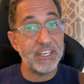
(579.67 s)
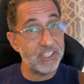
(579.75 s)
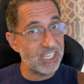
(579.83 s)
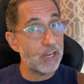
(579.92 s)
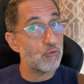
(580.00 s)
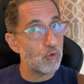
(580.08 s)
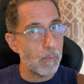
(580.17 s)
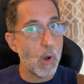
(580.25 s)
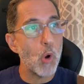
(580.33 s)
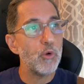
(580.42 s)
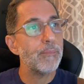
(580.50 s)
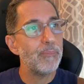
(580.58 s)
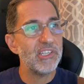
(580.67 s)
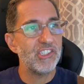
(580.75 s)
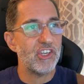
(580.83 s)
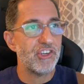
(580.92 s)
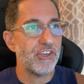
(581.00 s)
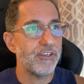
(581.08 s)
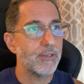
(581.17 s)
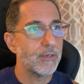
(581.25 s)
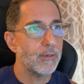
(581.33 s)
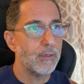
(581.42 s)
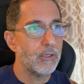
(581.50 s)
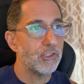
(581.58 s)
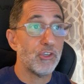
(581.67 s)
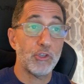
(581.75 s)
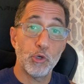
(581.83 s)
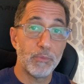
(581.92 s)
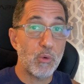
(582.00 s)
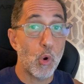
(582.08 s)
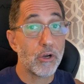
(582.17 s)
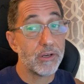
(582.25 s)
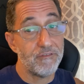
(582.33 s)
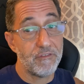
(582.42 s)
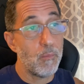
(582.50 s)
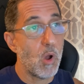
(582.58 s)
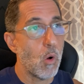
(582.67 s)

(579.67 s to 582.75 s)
it is a remote position. So you'll be working from